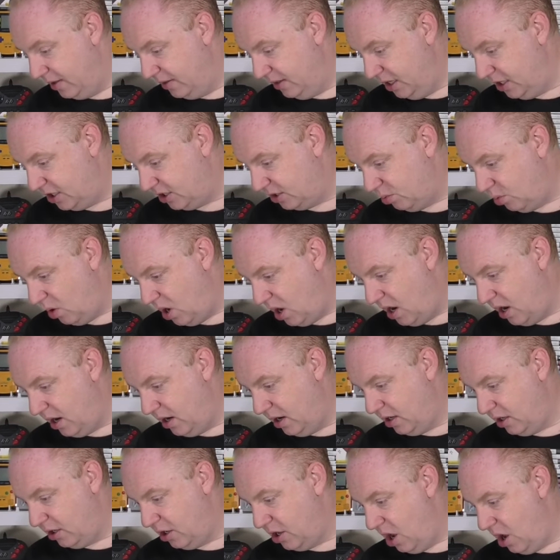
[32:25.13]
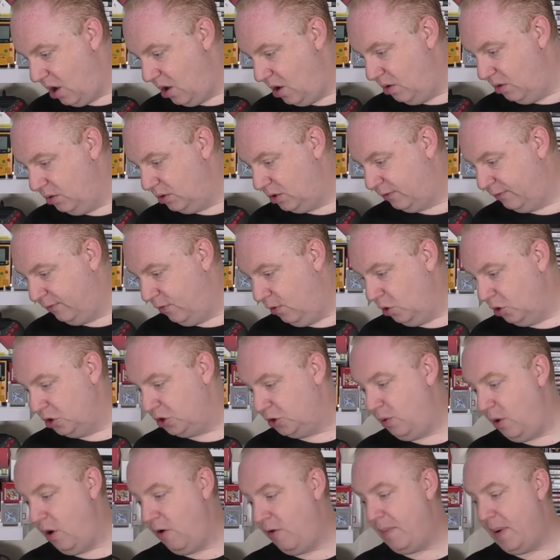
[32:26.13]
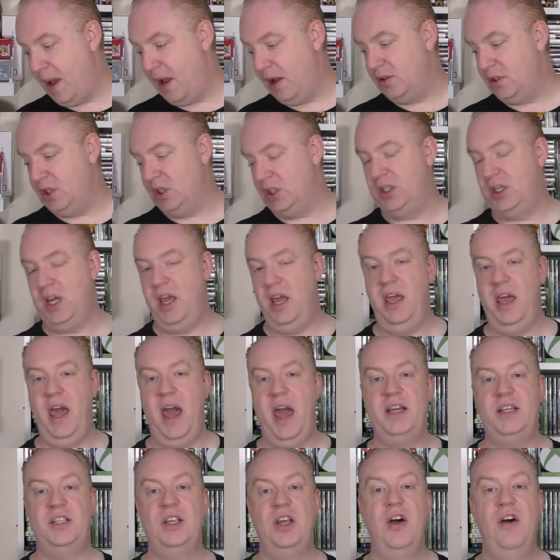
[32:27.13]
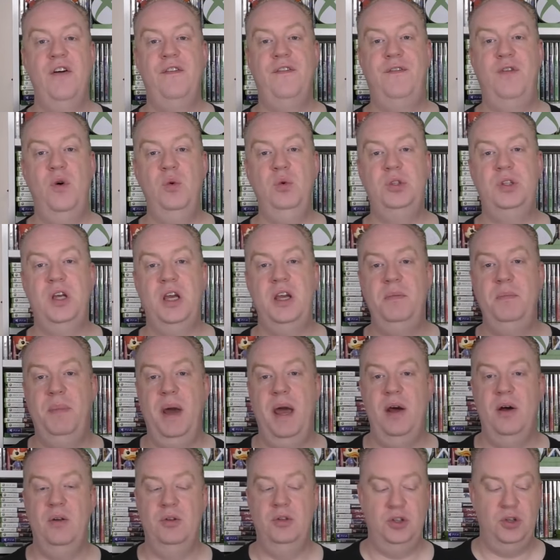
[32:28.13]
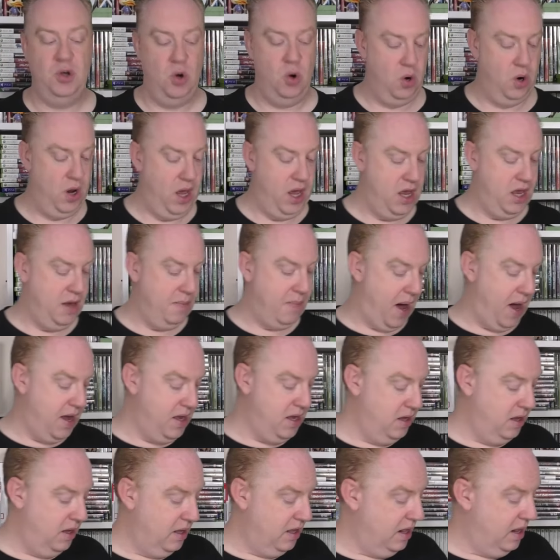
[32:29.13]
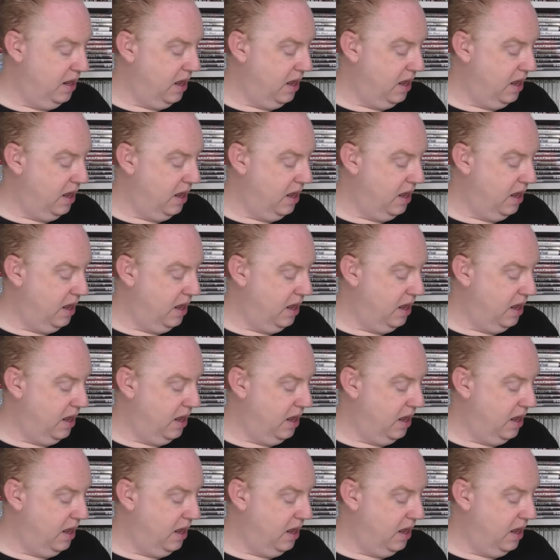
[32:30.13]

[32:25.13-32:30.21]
This one goes for £12 at CEX, £14 on eBay.